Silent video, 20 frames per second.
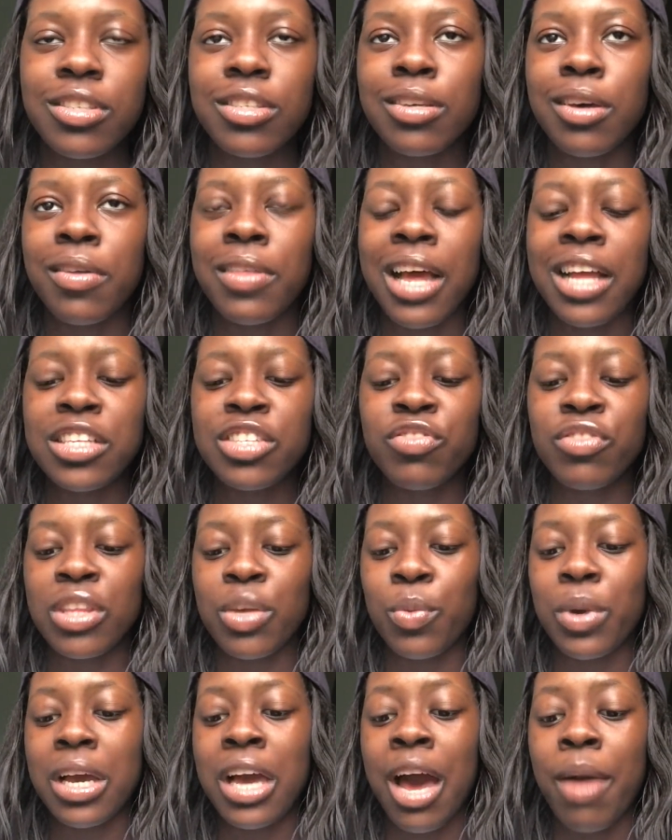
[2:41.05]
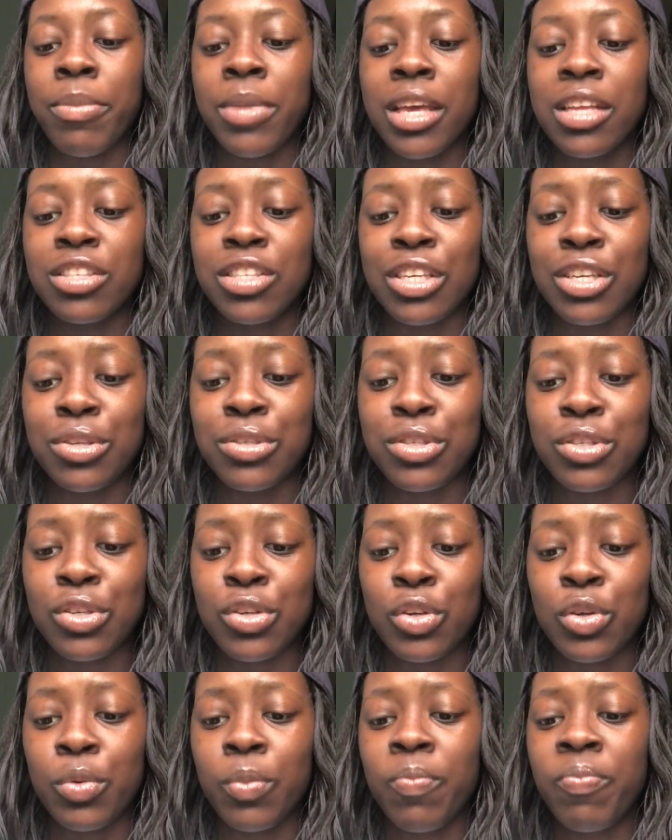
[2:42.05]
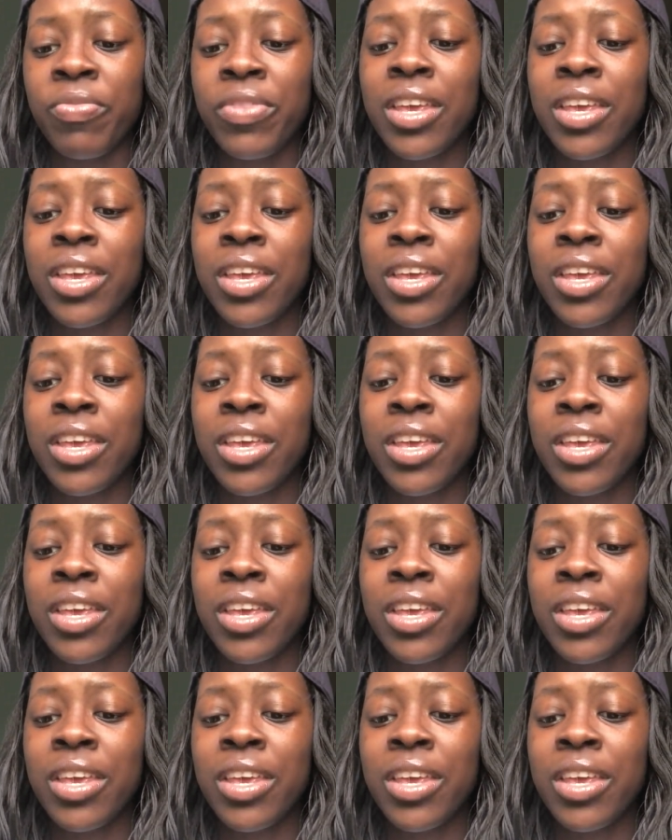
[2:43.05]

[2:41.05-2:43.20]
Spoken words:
So that's really what got me into YouTube.